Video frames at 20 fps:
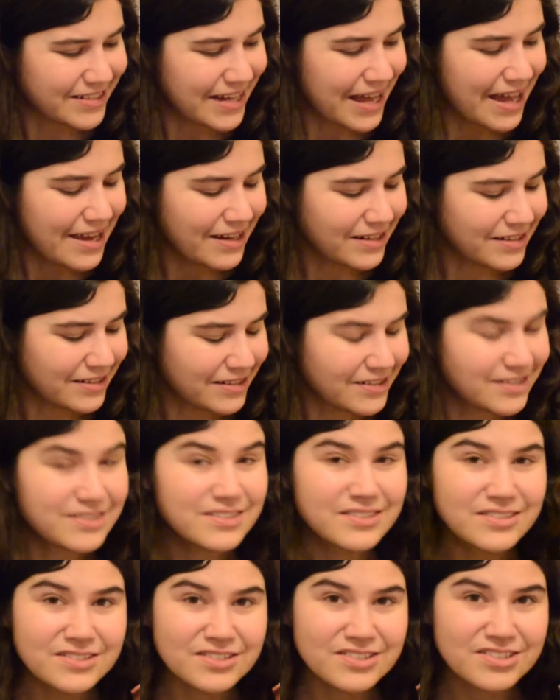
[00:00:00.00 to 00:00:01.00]
8,
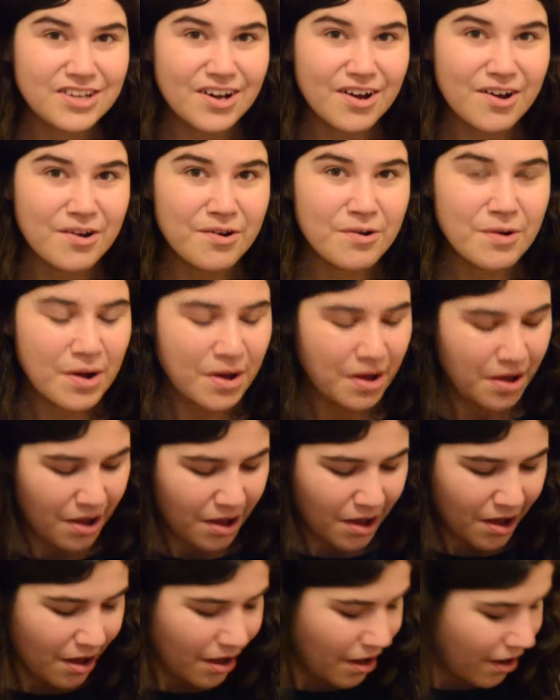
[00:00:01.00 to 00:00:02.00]
so
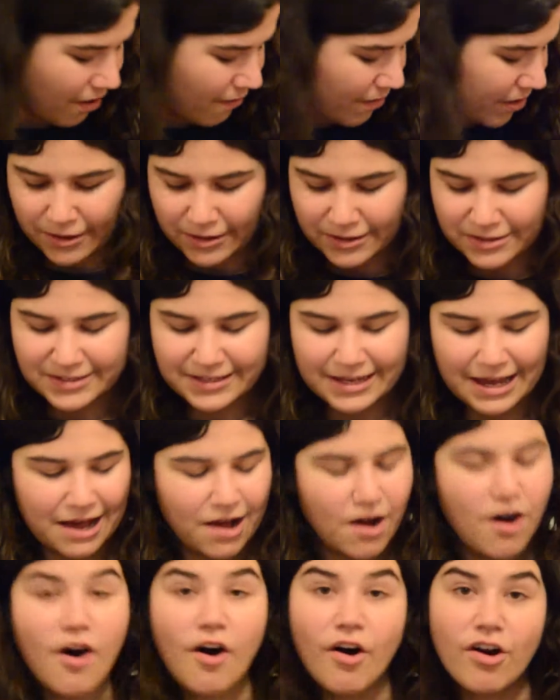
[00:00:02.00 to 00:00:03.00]
I only to
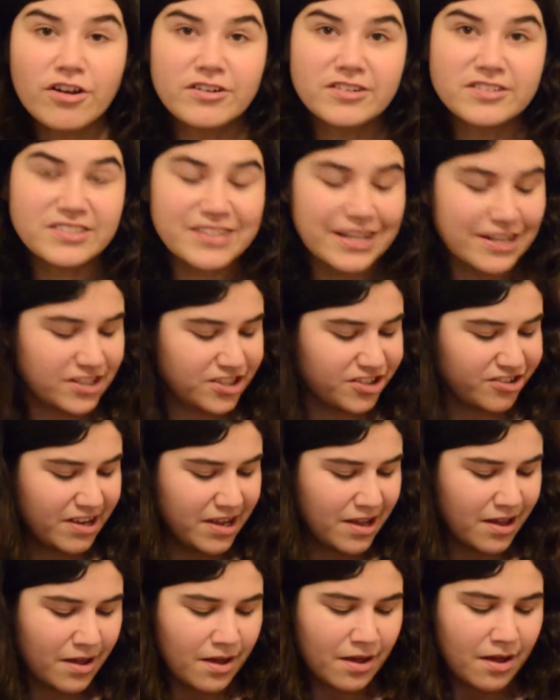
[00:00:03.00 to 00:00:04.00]
get Holland's
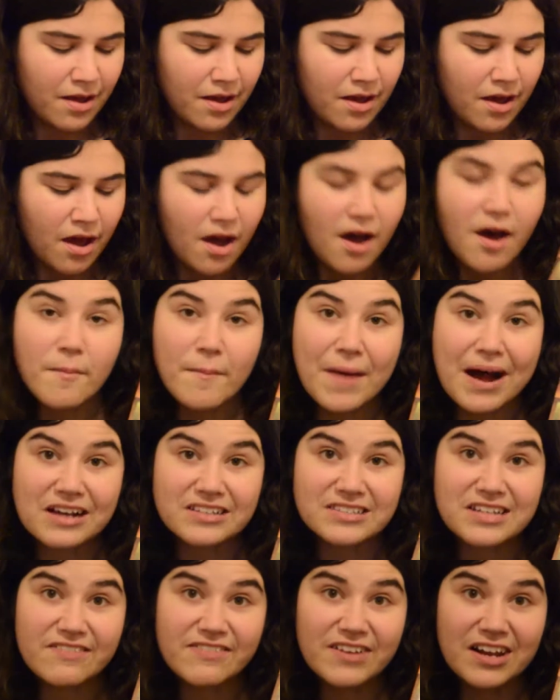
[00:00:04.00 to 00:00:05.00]
entry,
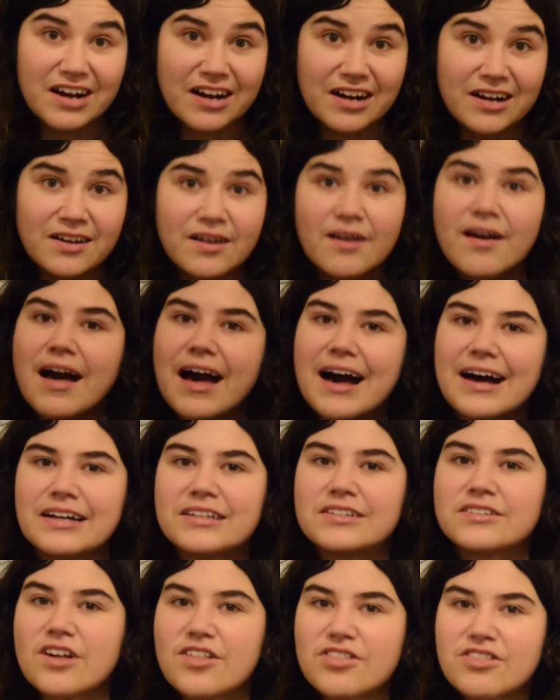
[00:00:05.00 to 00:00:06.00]
Max Havelaar,
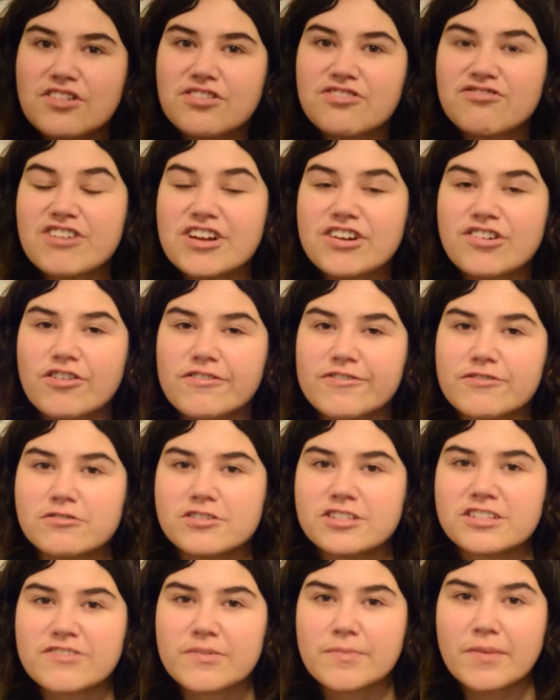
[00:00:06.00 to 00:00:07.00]
and the 3
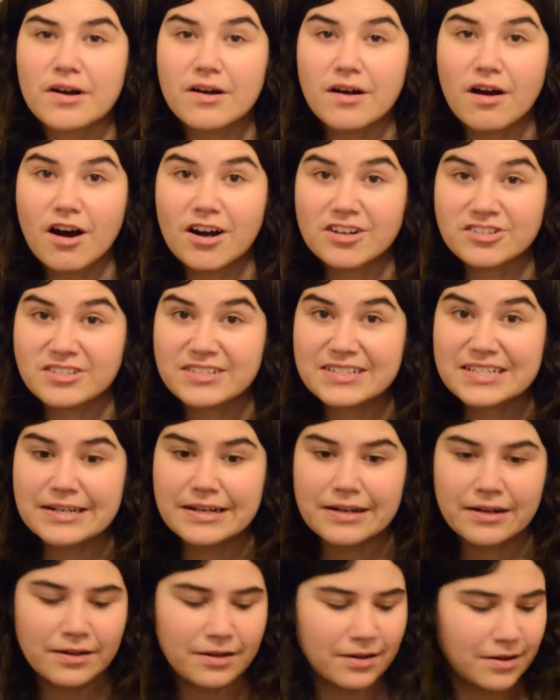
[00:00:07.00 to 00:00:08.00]
novels from
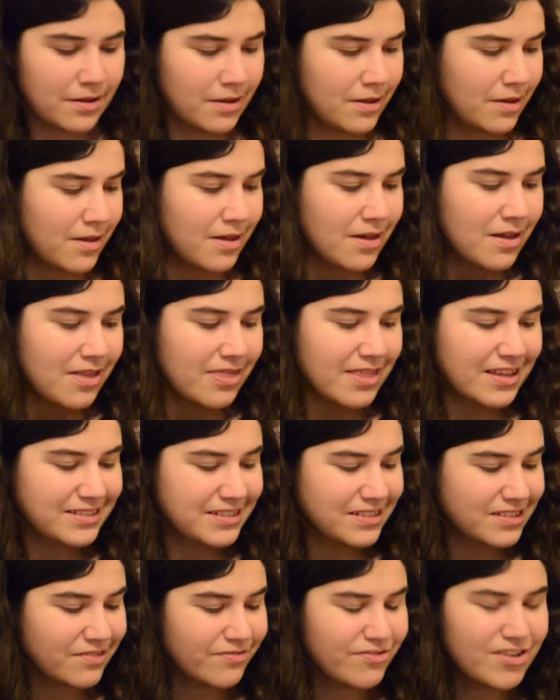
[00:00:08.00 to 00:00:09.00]
Argentina. This
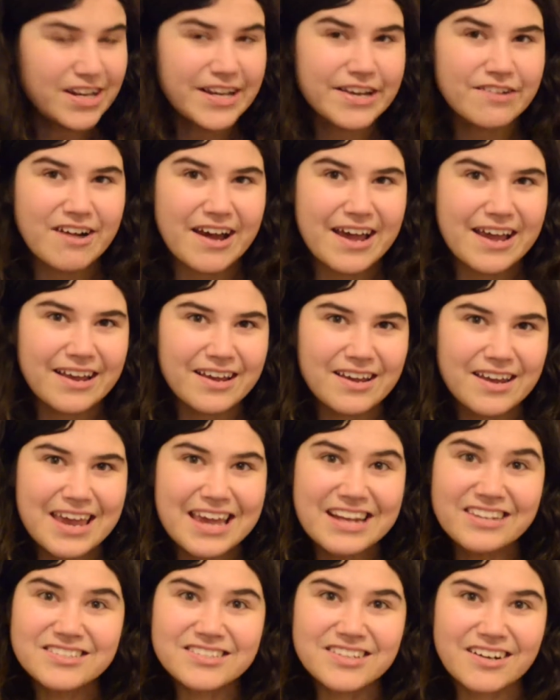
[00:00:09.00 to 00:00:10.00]
is a really great
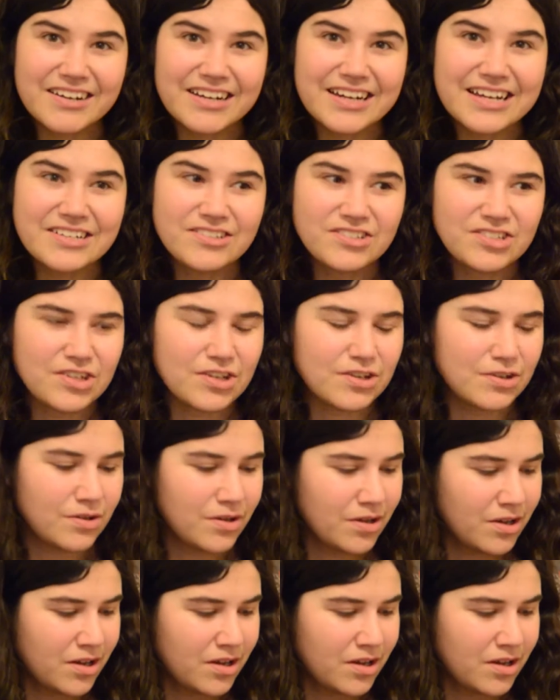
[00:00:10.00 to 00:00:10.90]
insight into